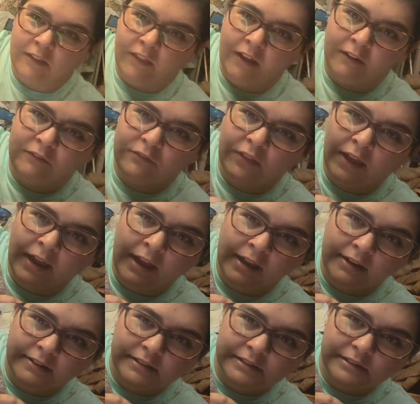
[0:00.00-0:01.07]
love
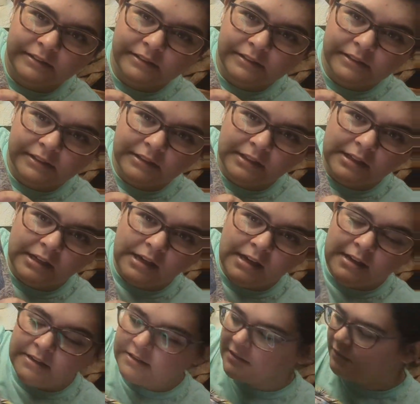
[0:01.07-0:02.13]
that.
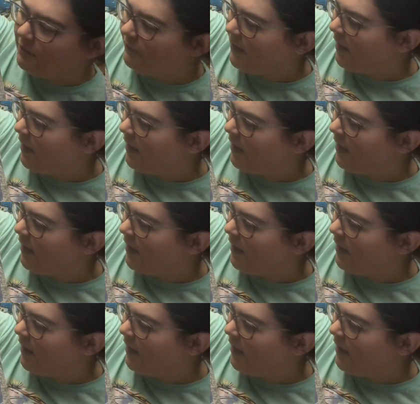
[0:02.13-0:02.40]
So I